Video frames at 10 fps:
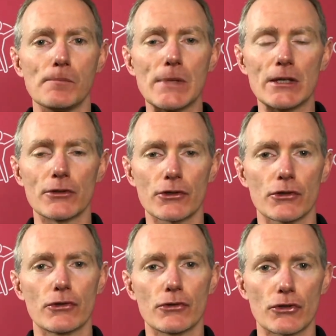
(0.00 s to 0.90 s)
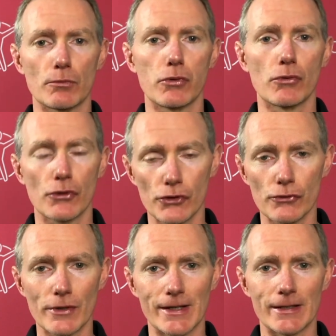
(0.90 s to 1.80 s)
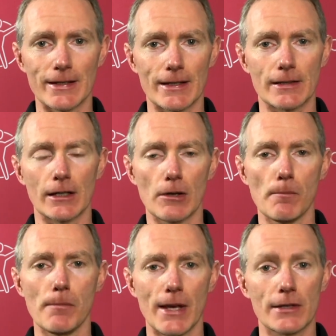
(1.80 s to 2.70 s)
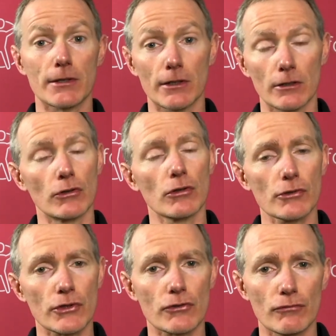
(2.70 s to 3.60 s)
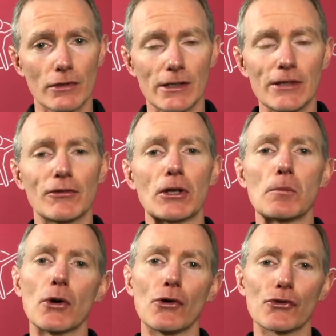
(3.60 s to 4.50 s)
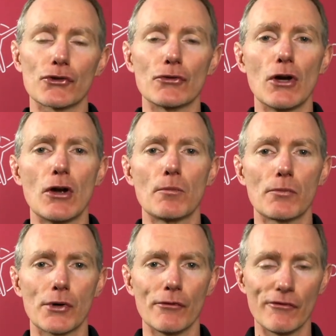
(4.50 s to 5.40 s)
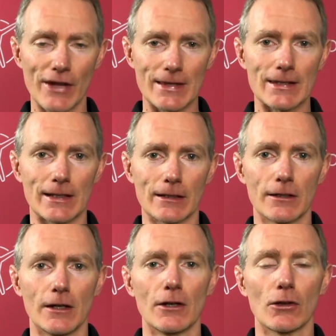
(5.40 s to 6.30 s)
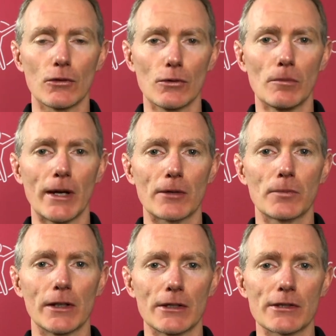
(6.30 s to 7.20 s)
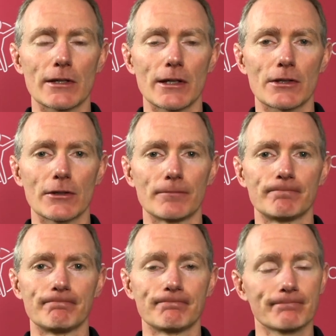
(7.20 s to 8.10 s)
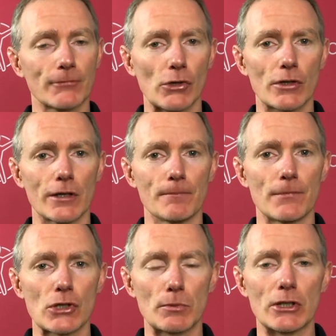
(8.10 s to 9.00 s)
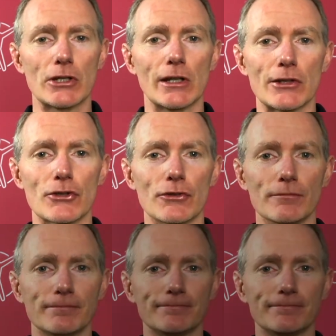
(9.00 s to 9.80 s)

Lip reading: means to support you in getting better, not just relieving, but also preventing lower back pain and sciatica. Okay, speak to you again soon.